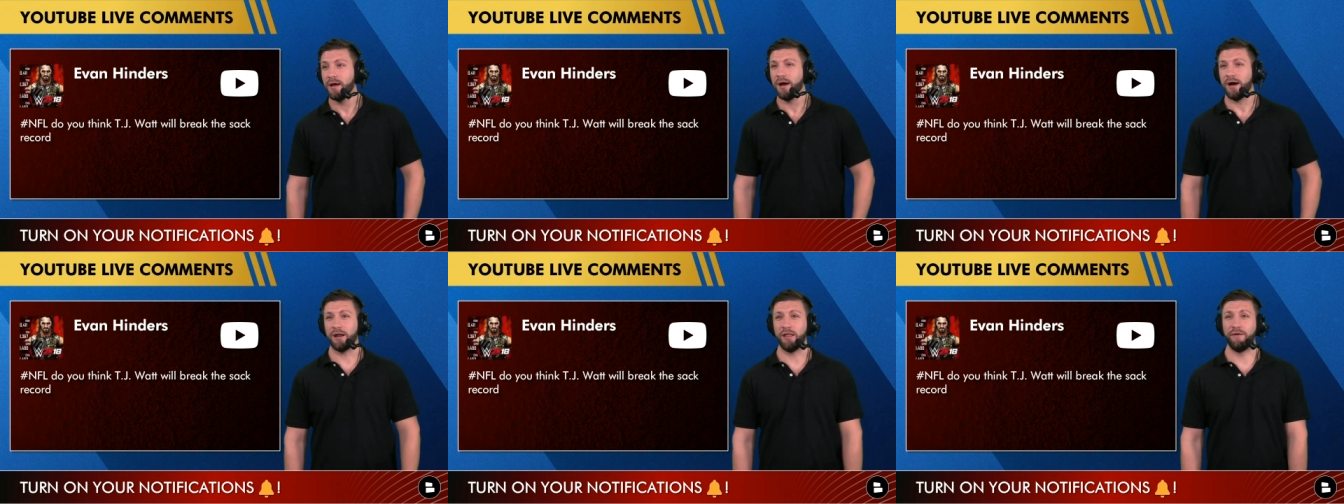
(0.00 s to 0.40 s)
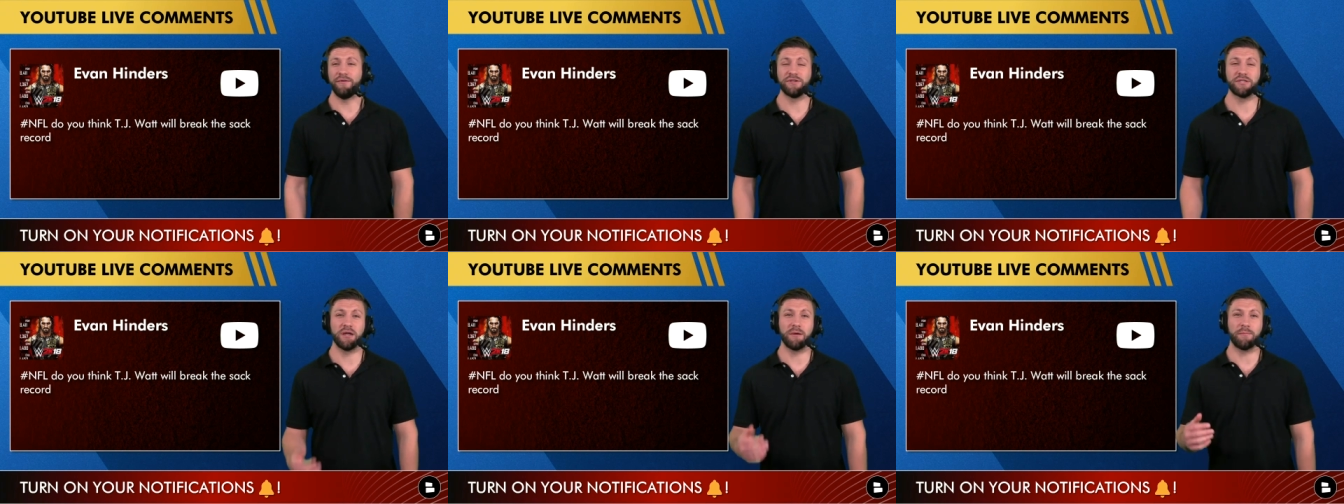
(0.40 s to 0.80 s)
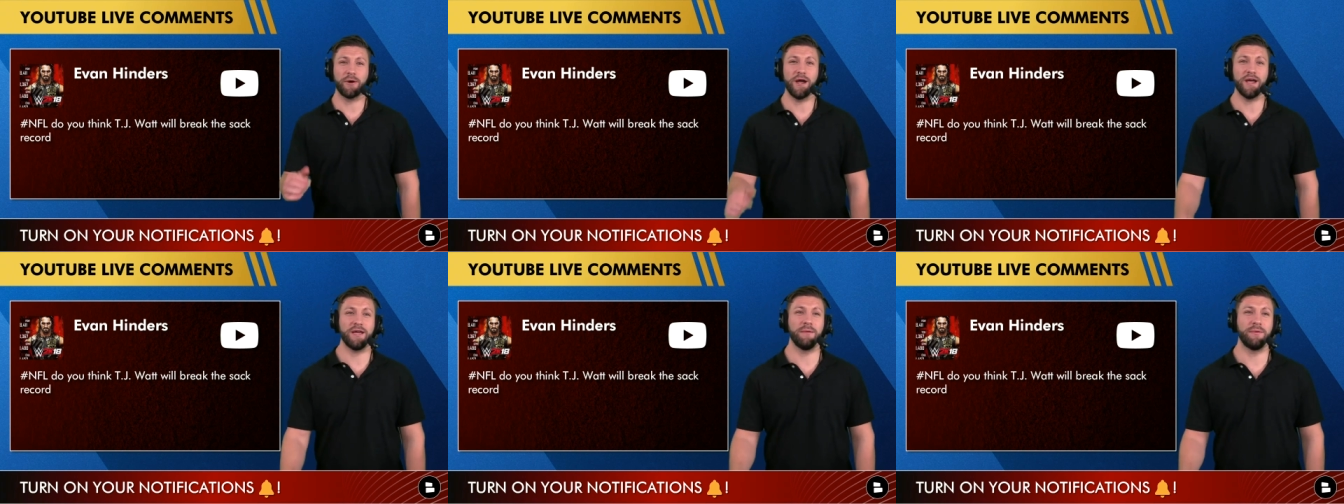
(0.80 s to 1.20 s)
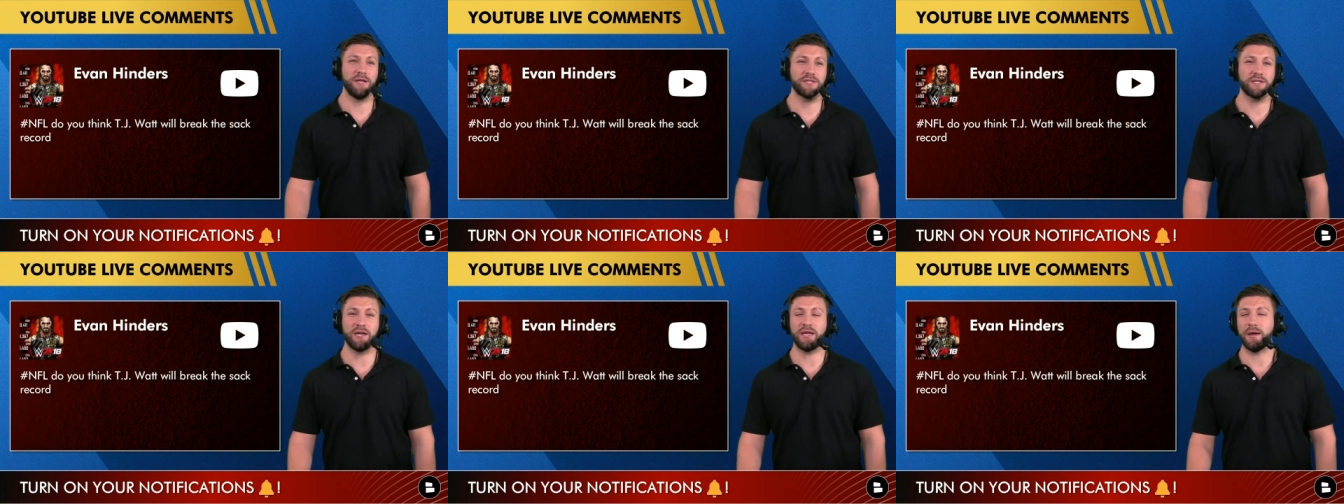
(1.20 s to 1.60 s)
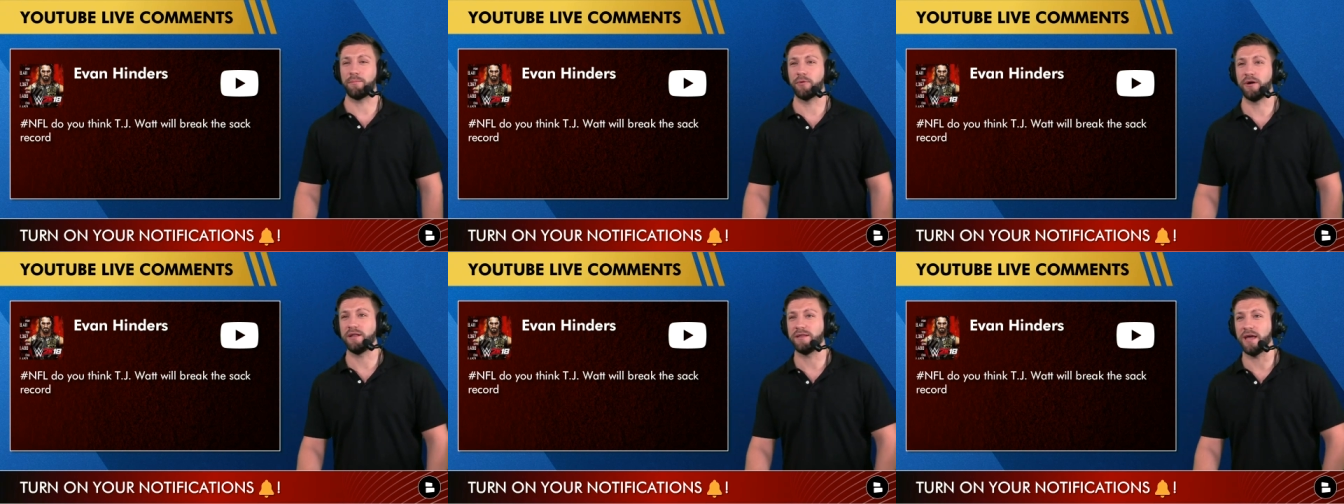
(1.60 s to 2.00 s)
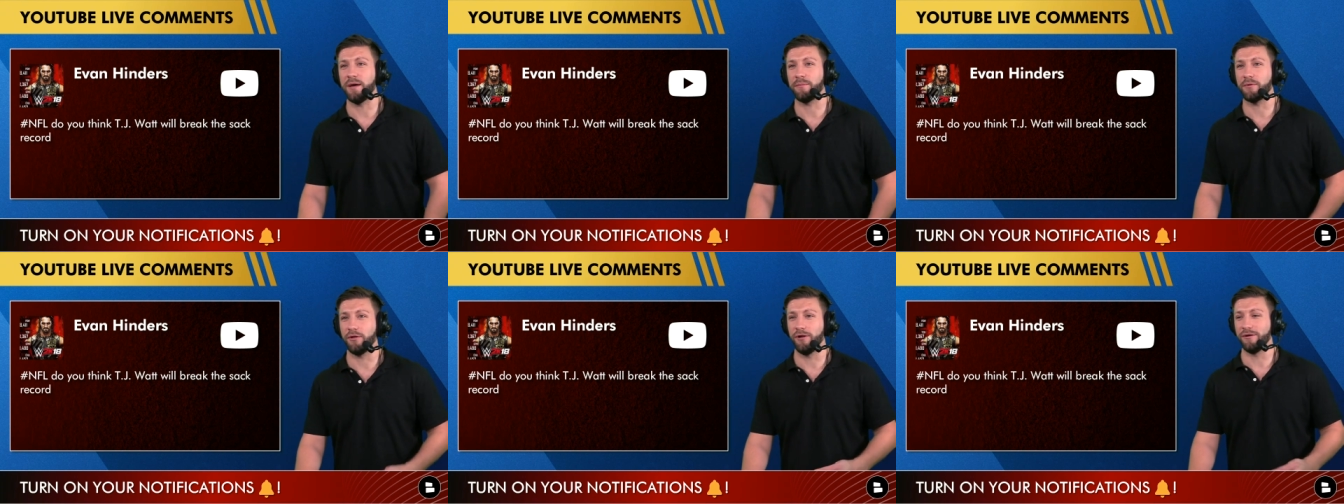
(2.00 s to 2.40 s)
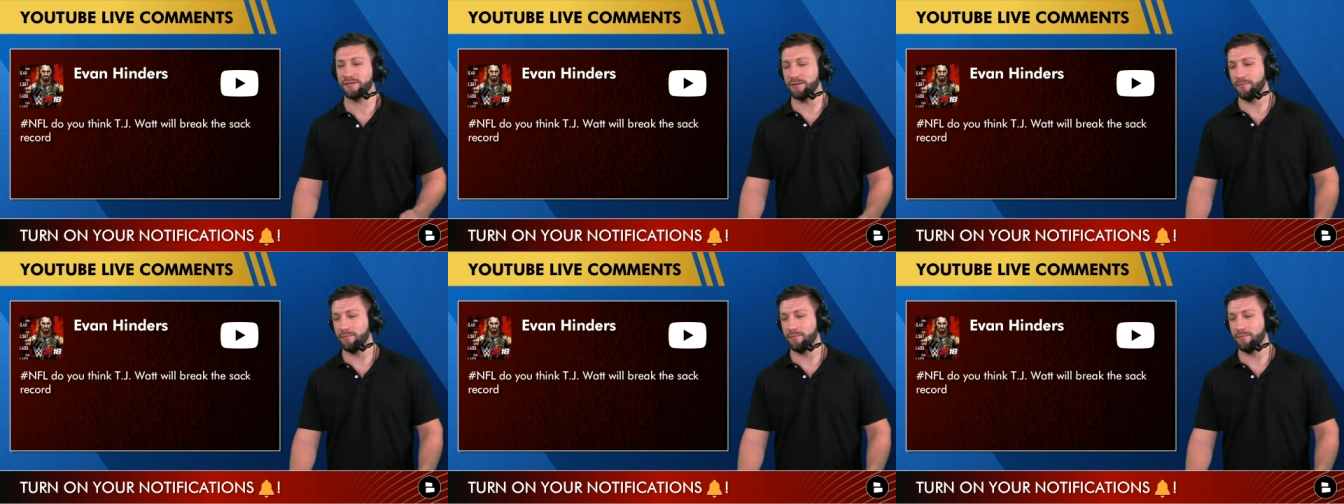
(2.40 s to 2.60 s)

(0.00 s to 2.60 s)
I don't know if he's going to break it, but he's going to get pretty damn close.